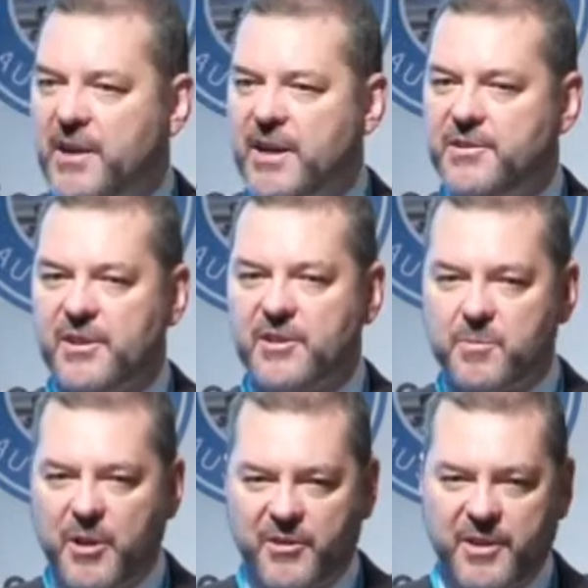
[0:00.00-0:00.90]
its
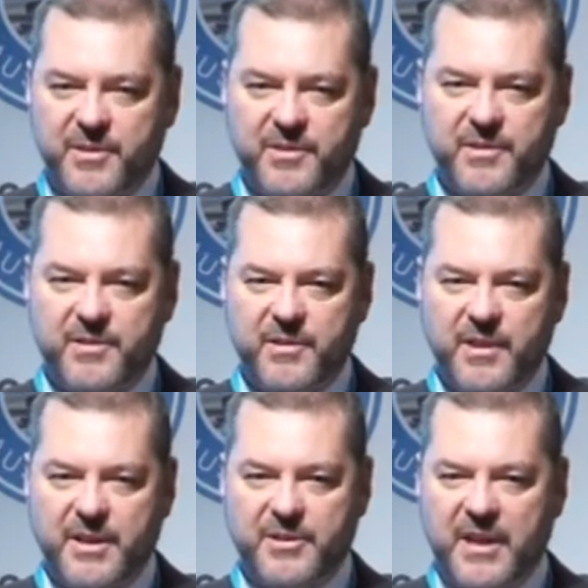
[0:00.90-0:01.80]
experience
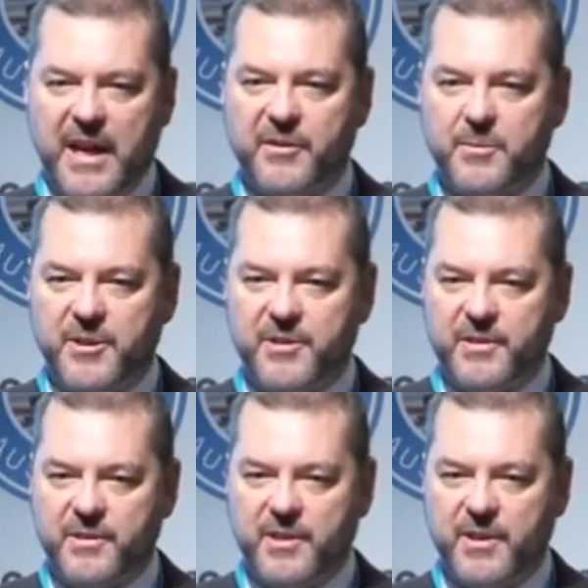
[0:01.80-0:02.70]
as a government
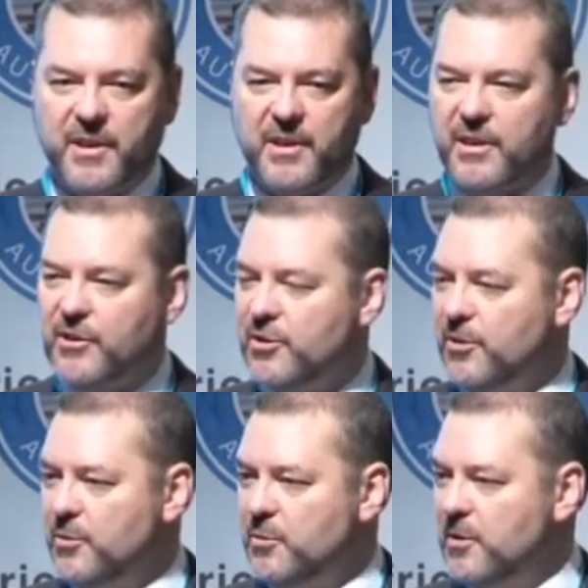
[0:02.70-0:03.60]

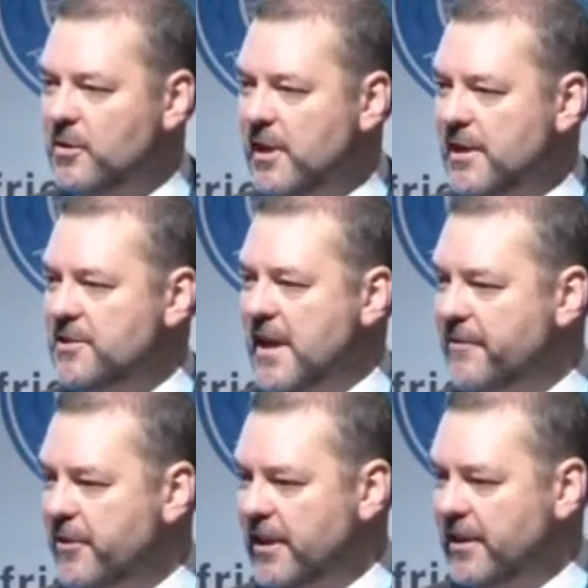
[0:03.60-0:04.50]
to East
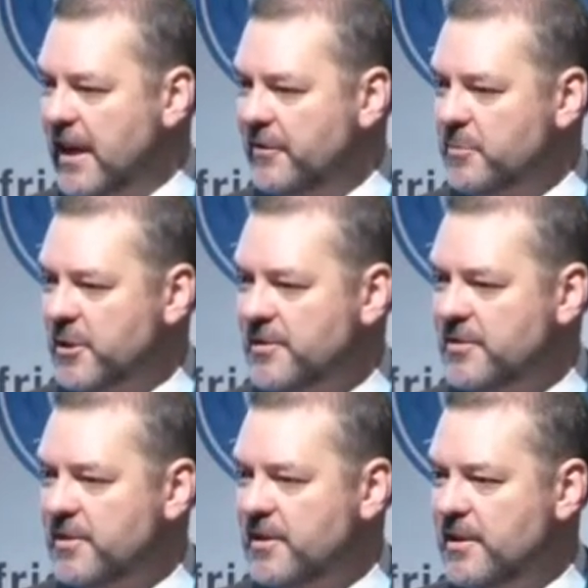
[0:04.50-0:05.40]
African
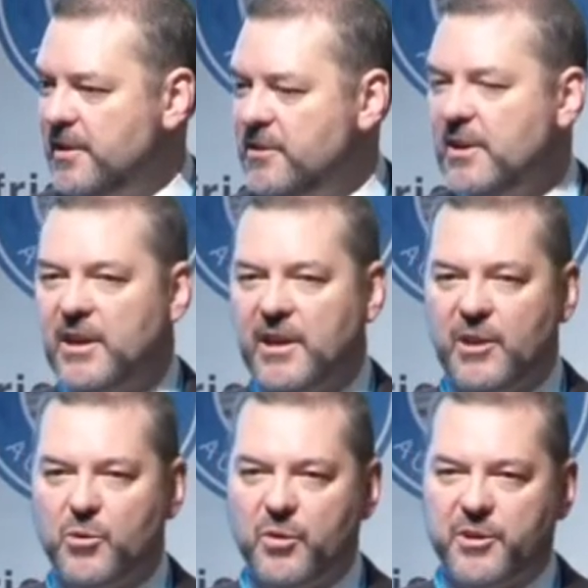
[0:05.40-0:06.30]
governments
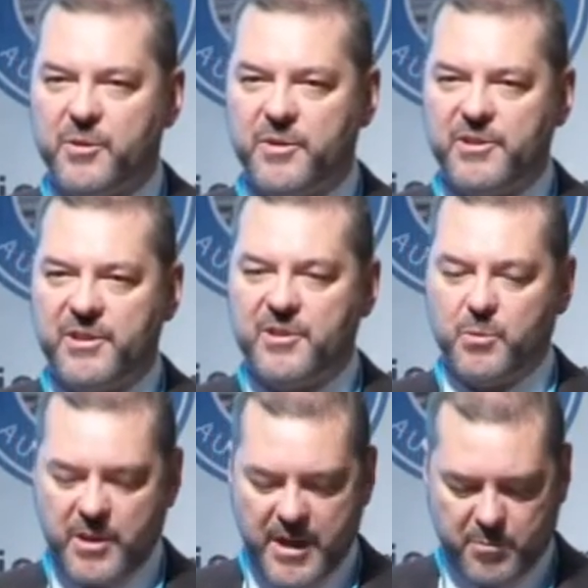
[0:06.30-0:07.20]
in order to assist
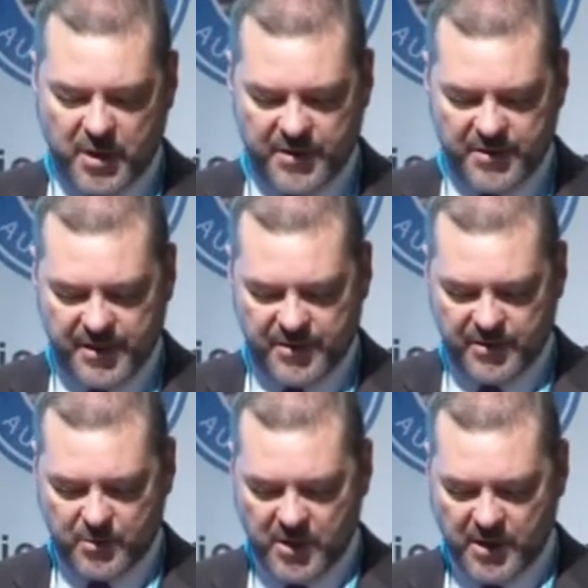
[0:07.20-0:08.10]
with that process
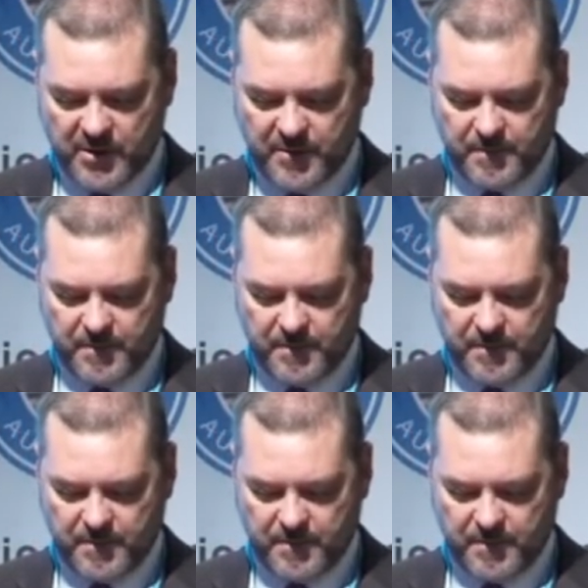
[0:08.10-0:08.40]
as well.